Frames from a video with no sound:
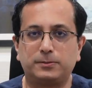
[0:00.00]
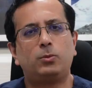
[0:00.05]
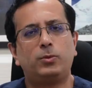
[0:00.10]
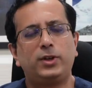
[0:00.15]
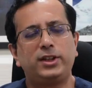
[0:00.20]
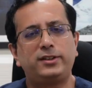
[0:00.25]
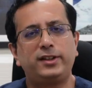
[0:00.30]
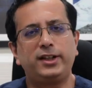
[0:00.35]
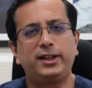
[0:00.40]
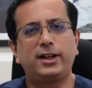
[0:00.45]

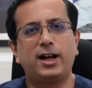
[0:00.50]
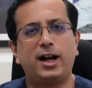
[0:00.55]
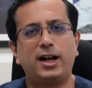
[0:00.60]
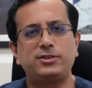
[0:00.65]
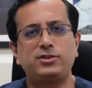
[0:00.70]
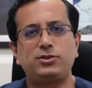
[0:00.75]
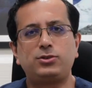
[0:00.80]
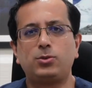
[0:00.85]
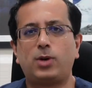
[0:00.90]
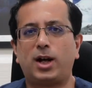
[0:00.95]
With
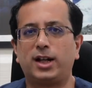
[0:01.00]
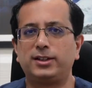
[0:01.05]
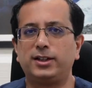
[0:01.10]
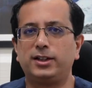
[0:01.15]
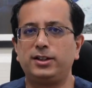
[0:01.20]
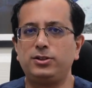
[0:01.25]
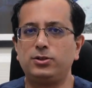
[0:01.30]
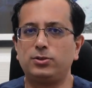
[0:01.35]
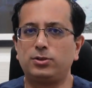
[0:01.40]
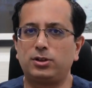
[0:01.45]
regards to
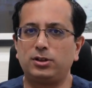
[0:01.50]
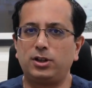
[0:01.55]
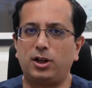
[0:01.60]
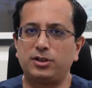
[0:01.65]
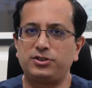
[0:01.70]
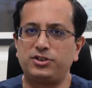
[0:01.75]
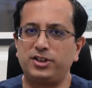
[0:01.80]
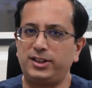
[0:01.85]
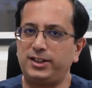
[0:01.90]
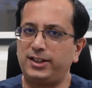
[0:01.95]
other
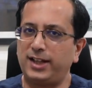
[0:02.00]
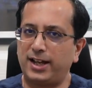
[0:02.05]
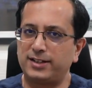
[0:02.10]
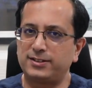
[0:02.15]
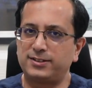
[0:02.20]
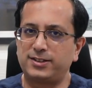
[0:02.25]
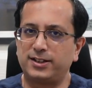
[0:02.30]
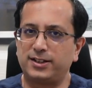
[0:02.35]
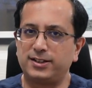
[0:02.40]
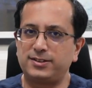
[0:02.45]
urologic
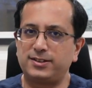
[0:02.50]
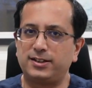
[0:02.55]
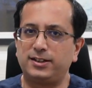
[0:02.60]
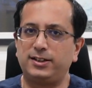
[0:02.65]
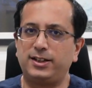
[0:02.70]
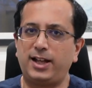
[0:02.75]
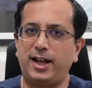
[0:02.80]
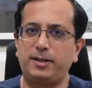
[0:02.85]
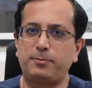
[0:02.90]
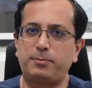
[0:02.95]
cancers
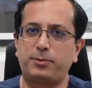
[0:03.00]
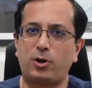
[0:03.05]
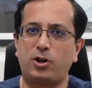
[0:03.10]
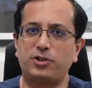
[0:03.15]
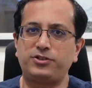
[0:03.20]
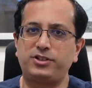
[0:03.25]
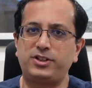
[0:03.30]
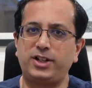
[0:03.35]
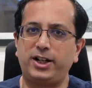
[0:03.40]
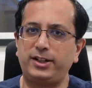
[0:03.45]
like
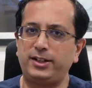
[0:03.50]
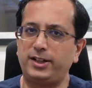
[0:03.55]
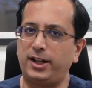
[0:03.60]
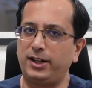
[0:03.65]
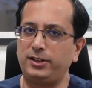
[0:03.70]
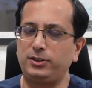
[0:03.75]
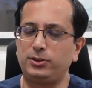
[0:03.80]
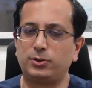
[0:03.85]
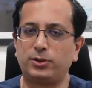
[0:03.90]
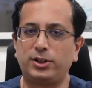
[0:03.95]
prostate
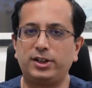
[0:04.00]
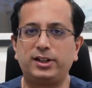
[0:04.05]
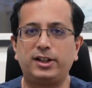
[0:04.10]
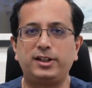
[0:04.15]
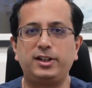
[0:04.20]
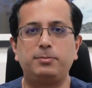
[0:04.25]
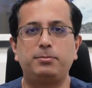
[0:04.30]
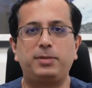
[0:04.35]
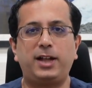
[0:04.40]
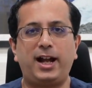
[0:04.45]
and
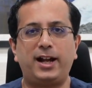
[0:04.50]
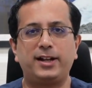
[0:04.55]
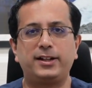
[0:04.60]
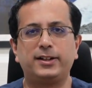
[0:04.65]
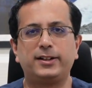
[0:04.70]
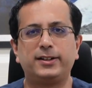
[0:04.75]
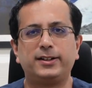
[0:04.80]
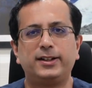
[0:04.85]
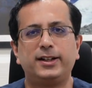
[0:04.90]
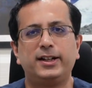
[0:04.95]
urinary
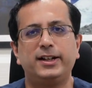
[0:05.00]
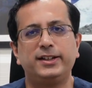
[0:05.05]
bladder,